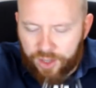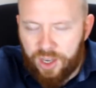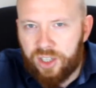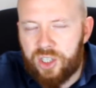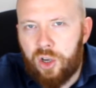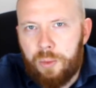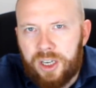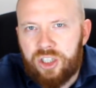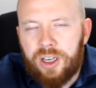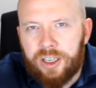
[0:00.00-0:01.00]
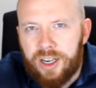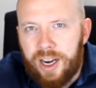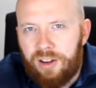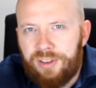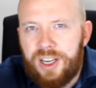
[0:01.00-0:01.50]
Not so much
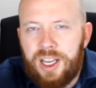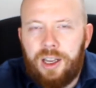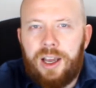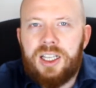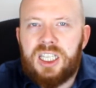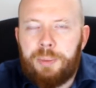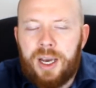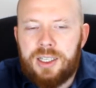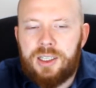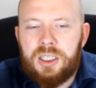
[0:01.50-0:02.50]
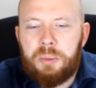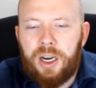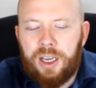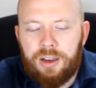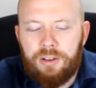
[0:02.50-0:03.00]
clear vanilla and spices,
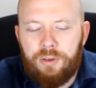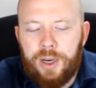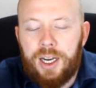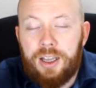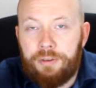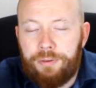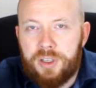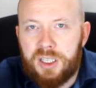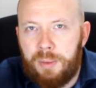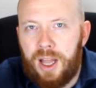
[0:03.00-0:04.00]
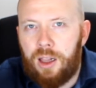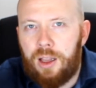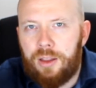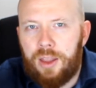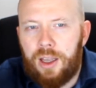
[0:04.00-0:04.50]
but I can really
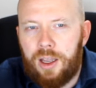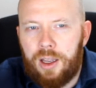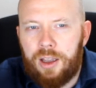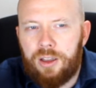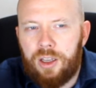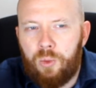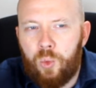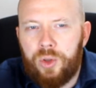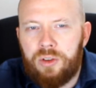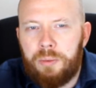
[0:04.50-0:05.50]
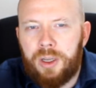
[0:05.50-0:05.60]
smell the wood.